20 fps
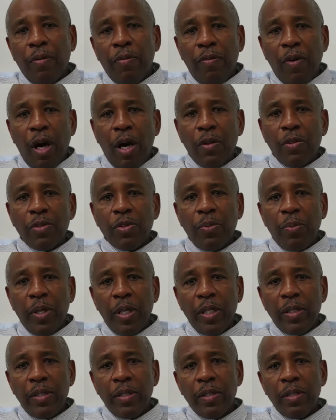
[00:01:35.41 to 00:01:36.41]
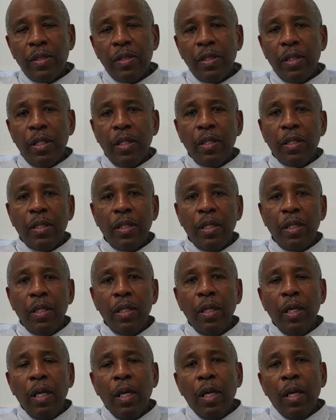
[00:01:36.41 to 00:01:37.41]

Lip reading: a father's place and seeing